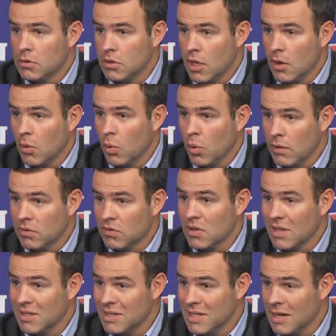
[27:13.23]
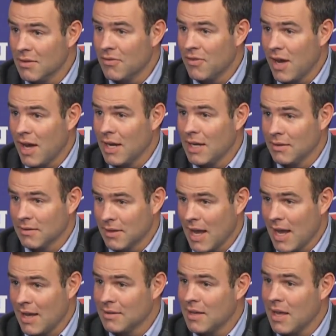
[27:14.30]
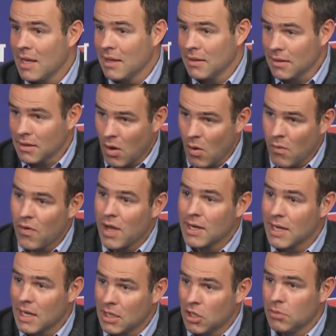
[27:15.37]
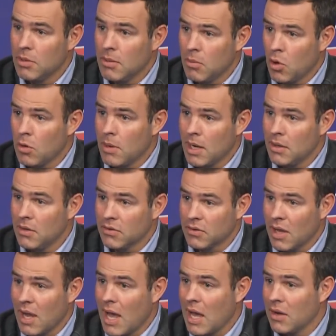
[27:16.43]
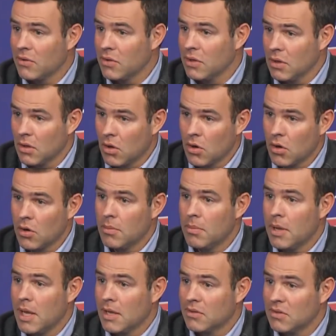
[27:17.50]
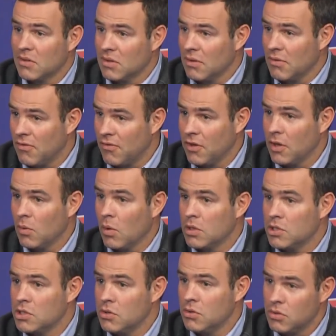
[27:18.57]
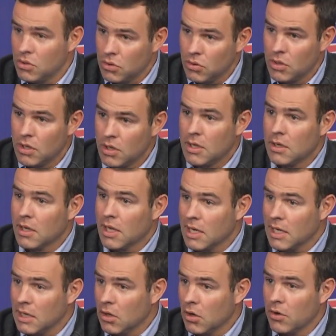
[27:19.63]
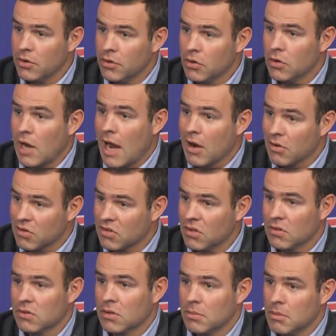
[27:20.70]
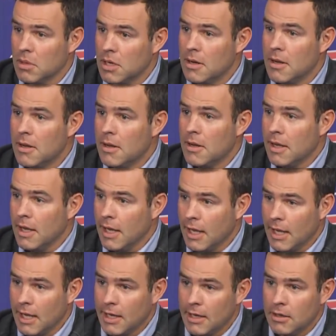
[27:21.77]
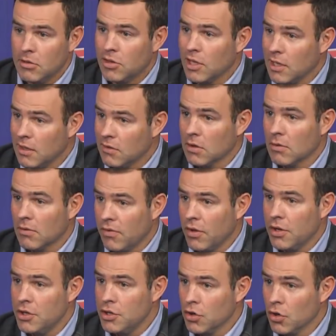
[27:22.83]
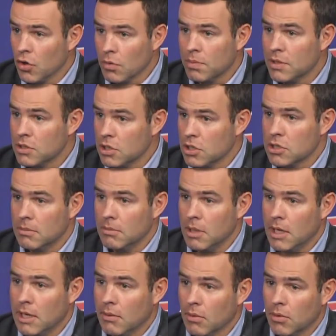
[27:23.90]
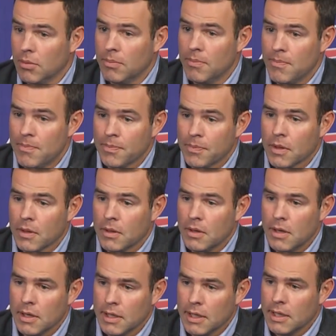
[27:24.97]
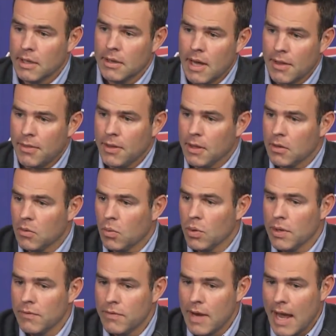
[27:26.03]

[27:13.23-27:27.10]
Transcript: that we've identified as guys, hey, go find out a little bit more about this guy. How does he learn best? Does he fit what you do? Can he learn our system? And you think he's going to fit in your position meeting room? Again, I think we've